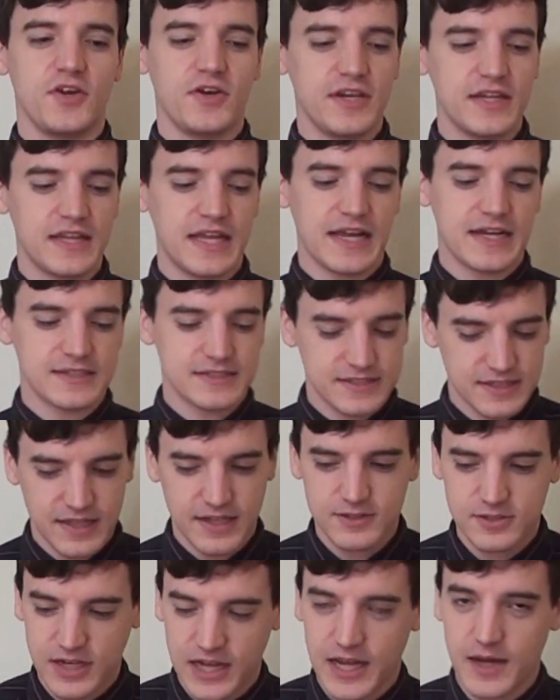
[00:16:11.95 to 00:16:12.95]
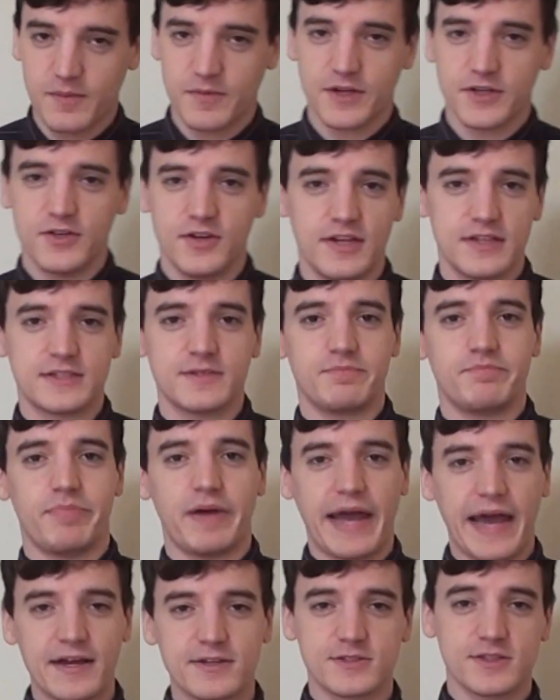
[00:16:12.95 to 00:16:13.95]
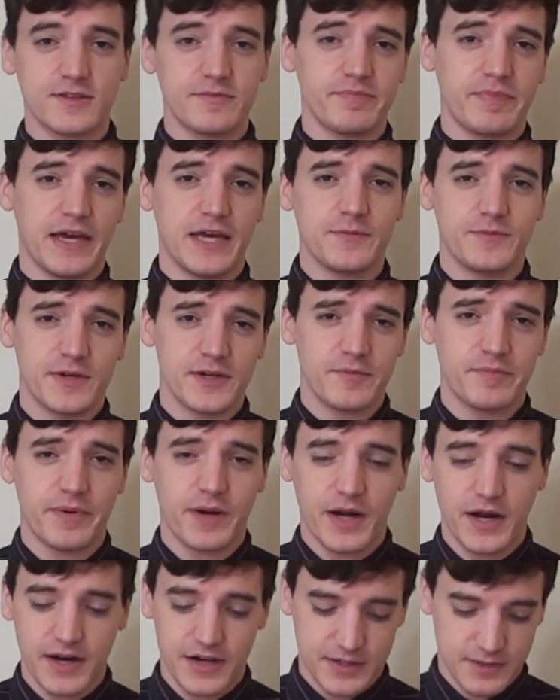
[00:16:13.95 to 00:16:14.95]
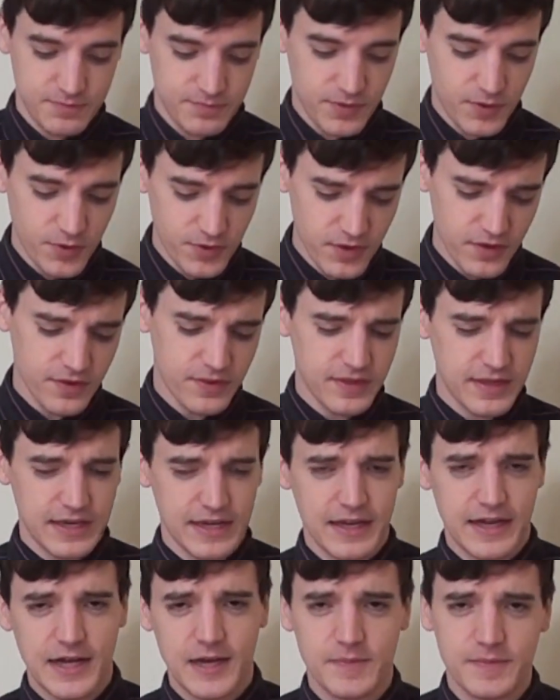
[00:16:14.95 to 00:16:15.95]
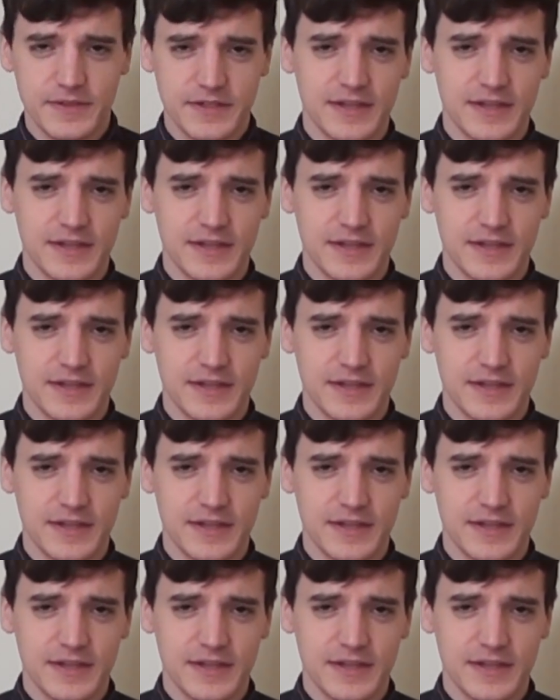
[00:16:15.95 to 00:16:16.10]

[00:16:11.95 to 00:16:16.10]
you need like a sledgehammer, you need to bash the pavement apart and pull the thing up,